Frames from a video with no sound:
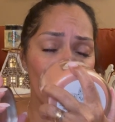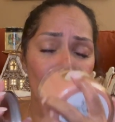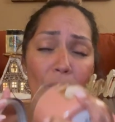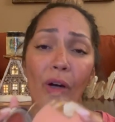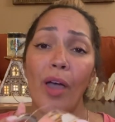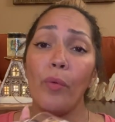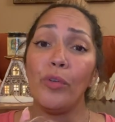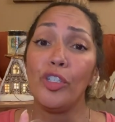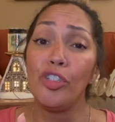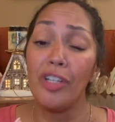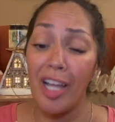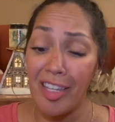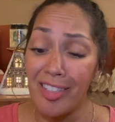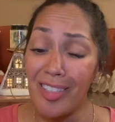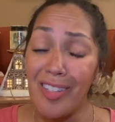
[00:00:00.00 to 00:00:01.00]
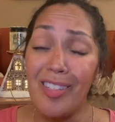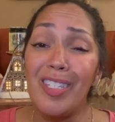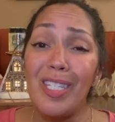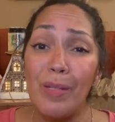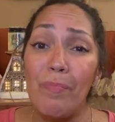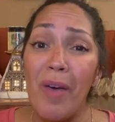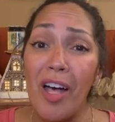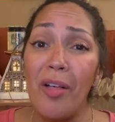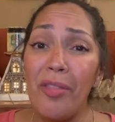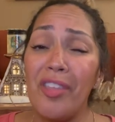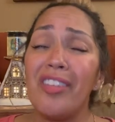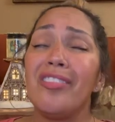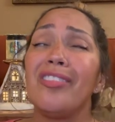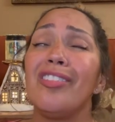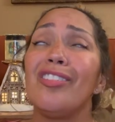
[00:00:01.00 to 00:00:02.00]
Oh, I wish you guys can smell
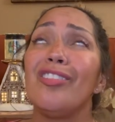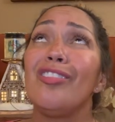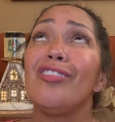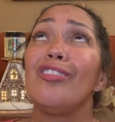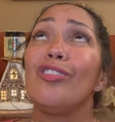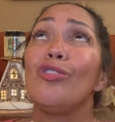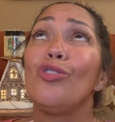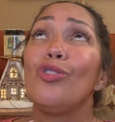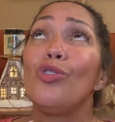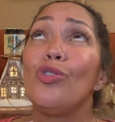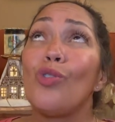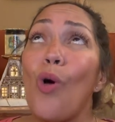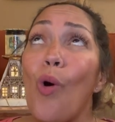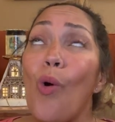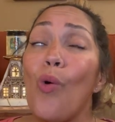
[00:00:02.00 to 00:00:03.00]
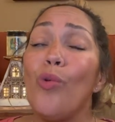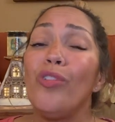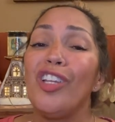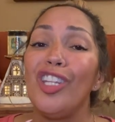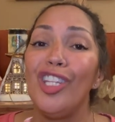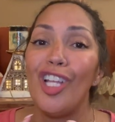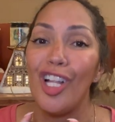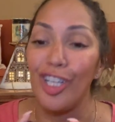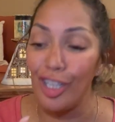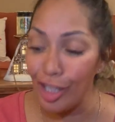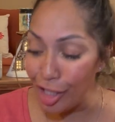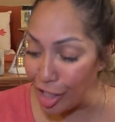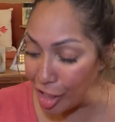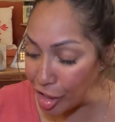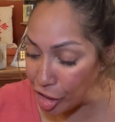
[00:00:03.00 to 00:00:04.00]
this. This is so
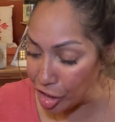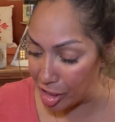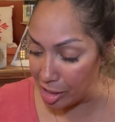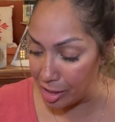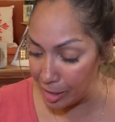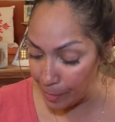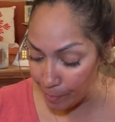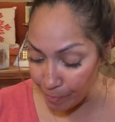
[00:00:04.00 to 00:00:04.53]
delicious.